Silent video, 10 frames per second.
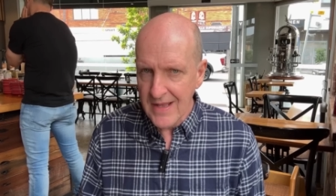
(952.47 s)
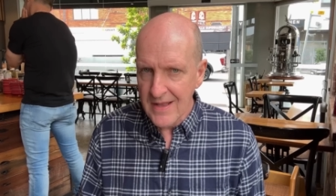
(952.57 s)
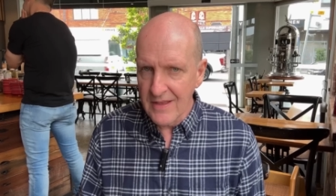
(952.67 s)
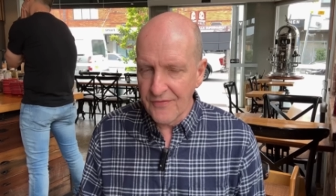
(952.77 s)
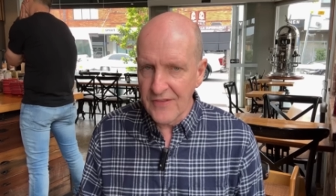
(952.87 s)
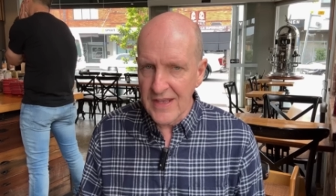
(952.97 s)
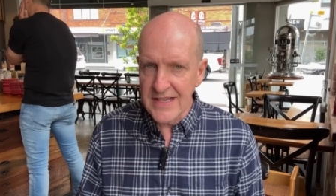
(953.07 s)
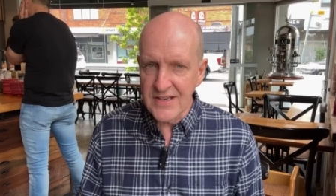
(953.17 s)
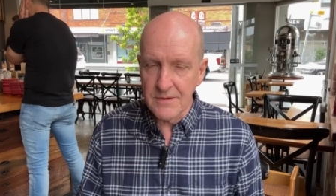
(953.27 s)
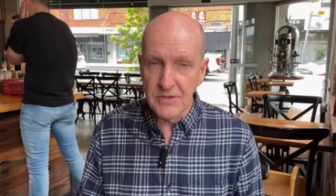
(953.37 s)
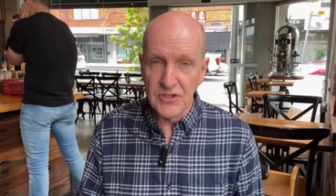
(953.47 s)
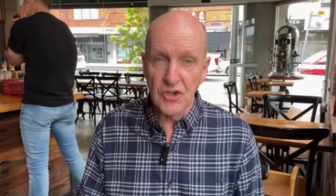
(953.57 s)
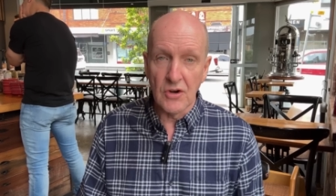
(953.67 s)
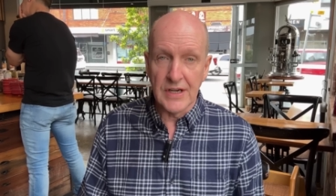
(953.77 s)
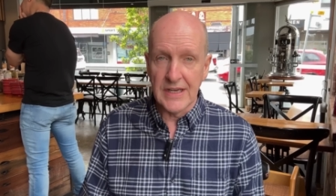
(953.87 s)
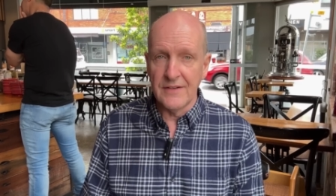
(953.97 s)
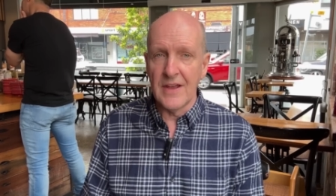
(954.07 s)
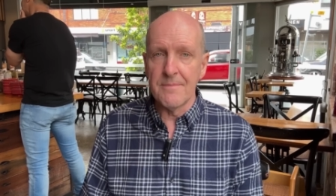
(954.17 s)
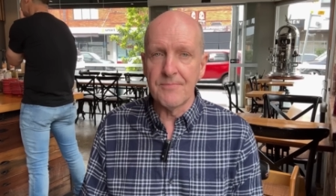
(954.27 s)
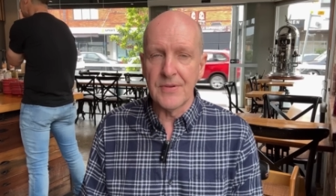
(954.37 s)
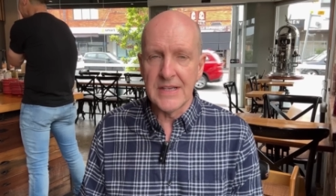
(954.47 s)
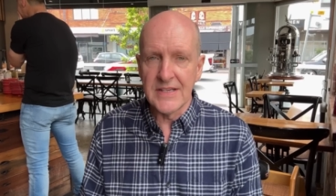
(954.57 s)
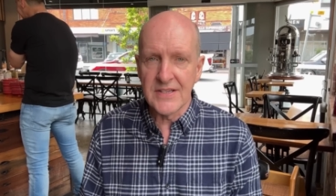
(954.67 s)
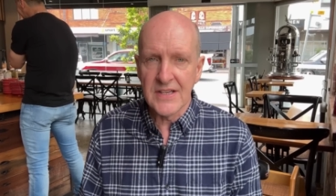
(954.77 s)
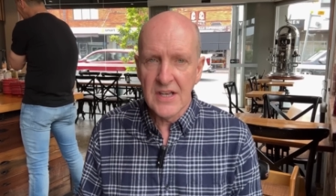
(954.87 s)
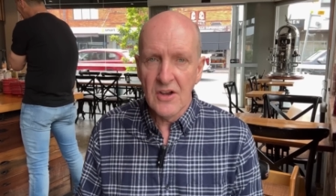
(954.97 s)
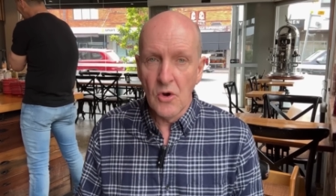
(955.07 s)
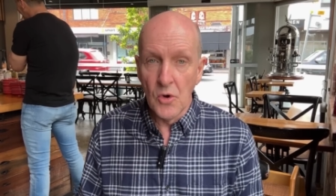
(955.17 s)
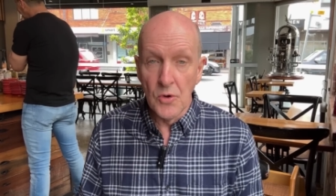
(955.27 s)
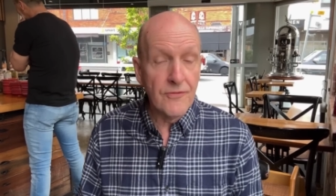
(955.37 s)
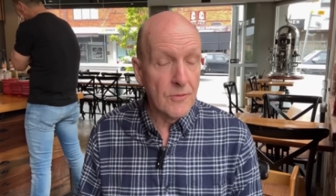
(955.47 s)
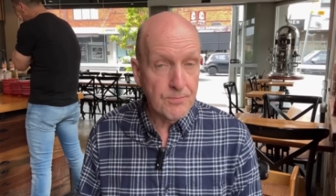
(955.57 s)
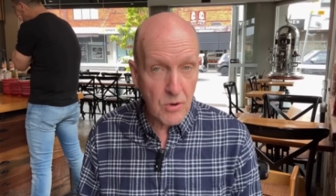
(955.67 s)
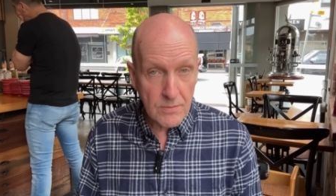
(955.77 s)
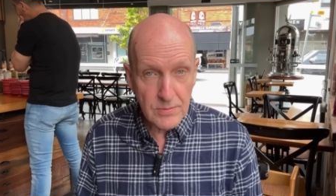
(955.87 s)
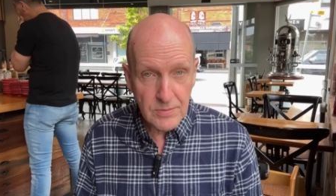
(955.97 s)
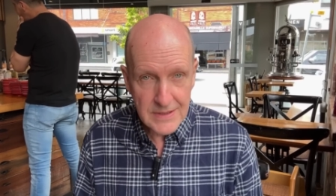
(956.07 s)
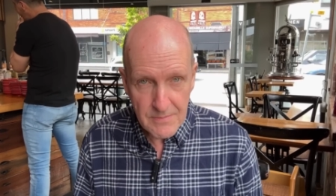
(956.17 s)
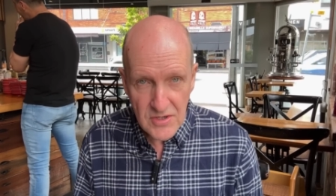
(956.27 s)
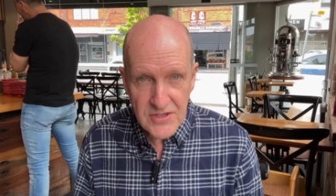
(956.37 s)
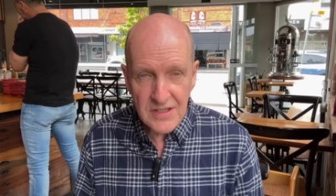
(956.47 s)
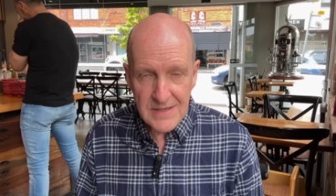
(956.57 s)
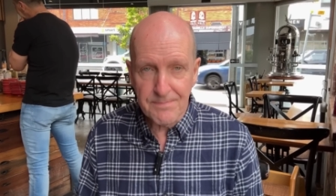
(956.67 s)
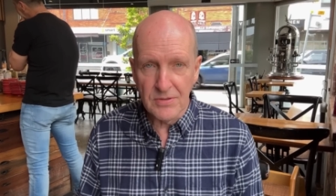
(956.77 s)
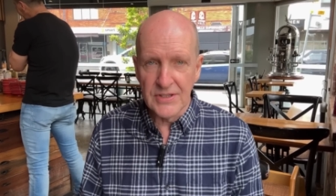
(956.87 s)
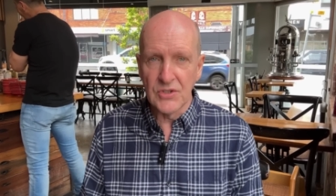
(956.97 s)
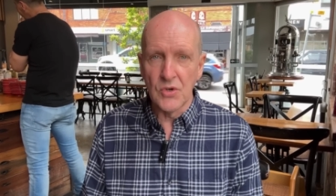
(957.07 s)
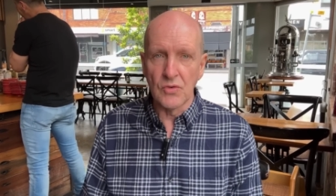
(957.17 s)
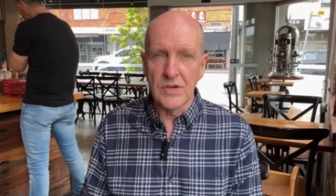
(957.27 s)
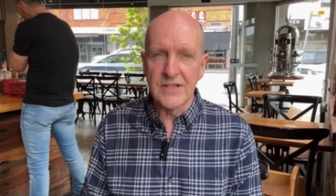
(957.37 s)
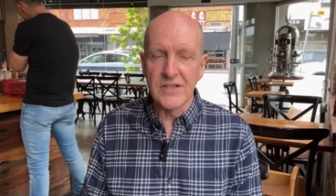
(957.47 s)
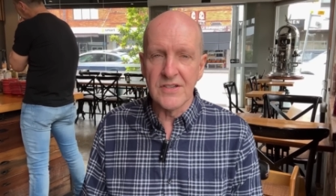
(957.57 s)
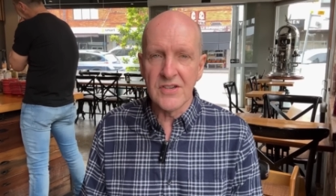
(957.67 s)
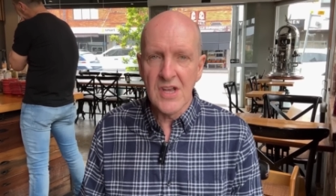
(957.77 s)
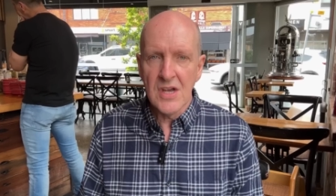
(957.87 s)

that there's a majority of MPs who, for probably mostly political reasons,